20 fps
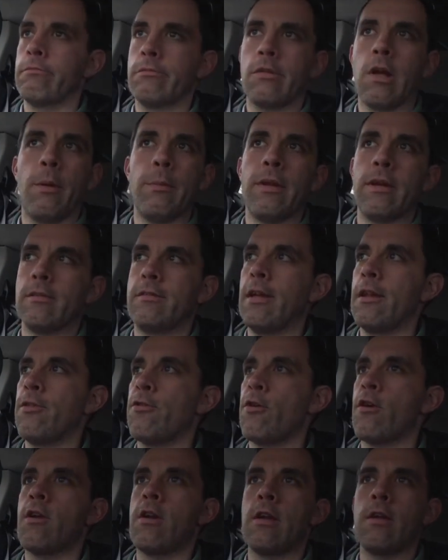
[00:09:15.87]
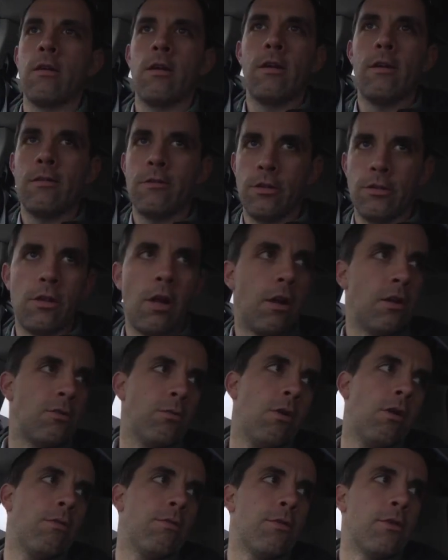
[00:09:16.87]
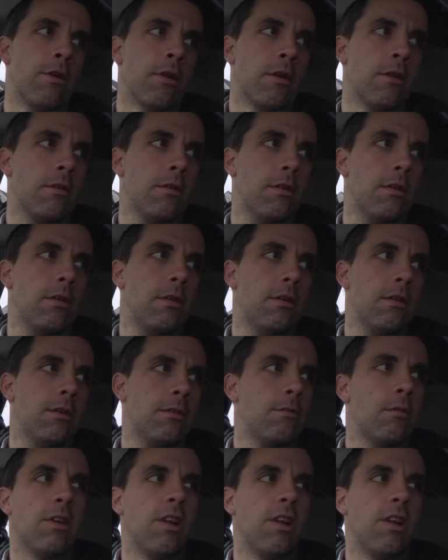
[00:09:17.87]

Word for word: come in 10:30, you're done at 12:30. Okay.